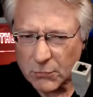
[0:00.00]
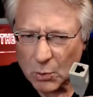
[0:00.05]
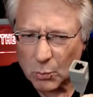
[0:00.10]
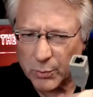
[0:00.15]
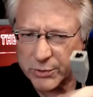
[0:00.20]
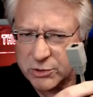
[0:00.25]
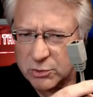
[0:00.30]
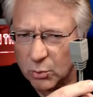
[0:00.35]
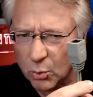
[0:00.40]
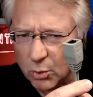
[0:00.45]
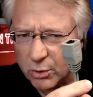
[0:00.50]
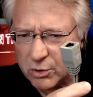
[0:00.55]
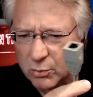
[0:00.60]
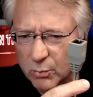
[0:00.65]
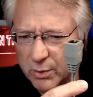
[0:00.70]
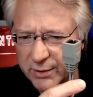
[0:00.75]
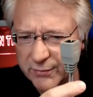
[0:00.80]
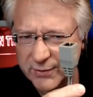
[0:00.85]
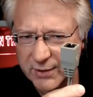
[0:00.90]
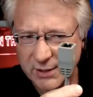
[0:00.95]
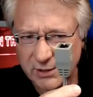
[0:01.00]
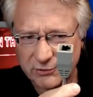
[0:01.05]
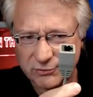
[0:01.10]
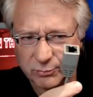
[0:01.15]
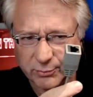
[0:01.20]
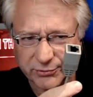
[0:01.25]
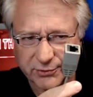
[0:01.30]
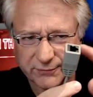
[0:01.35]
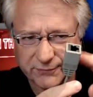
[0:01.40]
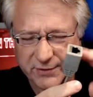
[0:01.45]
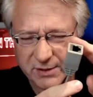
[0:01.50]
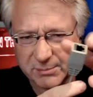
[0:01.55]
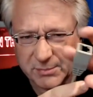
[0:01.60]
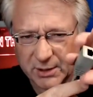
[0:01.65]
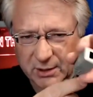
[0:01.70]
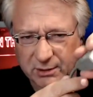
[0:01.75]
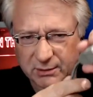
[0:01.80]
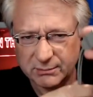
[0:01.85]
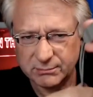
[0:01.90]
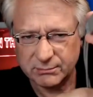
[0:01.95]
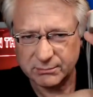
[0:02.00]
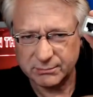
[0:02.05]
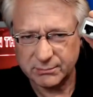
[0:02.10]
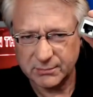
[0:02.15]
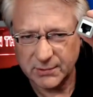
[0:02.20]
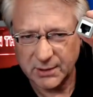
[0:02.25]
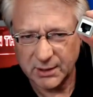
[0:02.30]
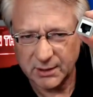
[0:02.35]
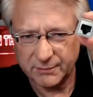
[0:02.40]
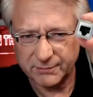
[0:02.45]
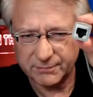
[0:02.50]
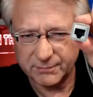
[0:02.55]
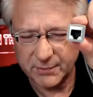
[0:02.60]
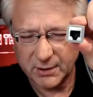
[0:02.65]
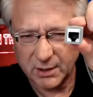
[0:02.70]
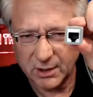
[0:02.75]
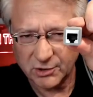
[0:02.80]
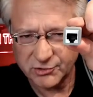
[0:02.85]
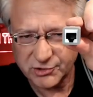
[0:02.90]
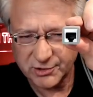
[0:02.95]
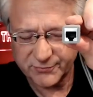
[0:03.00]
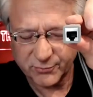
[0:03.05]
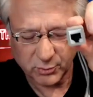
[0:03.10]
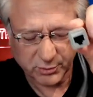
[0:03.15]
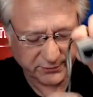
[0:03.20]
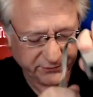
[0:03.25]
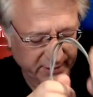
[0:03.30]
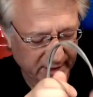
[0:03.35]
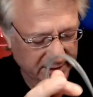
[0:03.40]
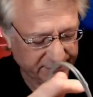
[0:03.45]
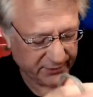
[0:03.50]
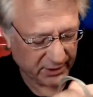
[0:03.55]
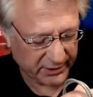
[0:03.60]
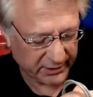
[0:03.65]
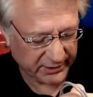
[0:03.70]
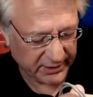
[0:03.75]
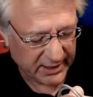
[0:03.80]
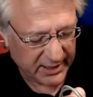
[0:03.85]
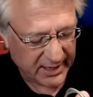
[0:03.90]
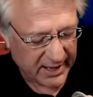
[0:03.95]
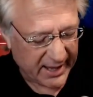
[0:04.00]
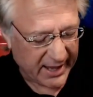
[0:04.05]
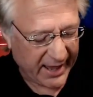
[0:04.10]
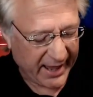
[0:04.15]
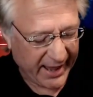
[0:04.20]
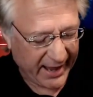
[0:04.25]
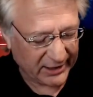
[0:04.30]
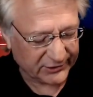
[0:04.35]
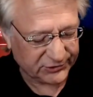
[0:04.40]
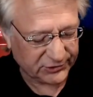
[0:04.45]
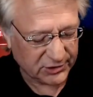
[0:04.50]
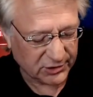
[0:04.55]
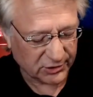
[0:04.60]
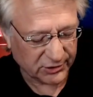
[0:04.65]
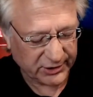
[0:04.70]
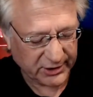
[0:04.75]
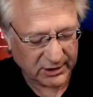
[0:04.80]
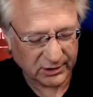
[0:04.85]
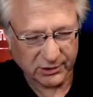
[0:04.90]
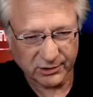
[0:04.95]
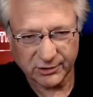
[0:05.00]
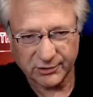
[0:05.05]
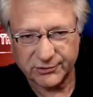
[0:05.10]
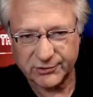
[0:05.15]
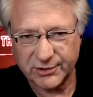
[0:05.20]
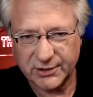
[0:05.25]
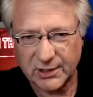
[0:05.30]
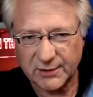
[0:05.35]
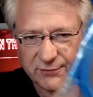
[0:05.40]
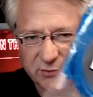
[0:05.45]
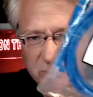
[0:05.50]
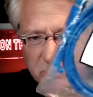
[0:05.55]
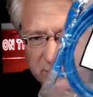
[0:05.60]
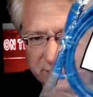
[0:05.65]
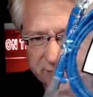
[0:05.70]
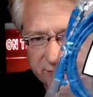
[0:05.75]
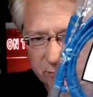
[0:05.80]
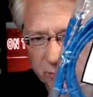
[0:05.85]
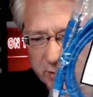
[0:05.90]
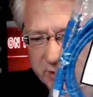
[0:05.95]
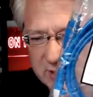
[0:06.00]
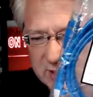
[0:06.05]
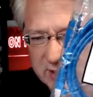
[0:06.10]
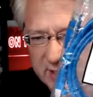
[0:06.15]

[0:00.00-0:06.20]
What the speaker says: when you order one of these with the female RJ45 on it, ask your dealer to give you a free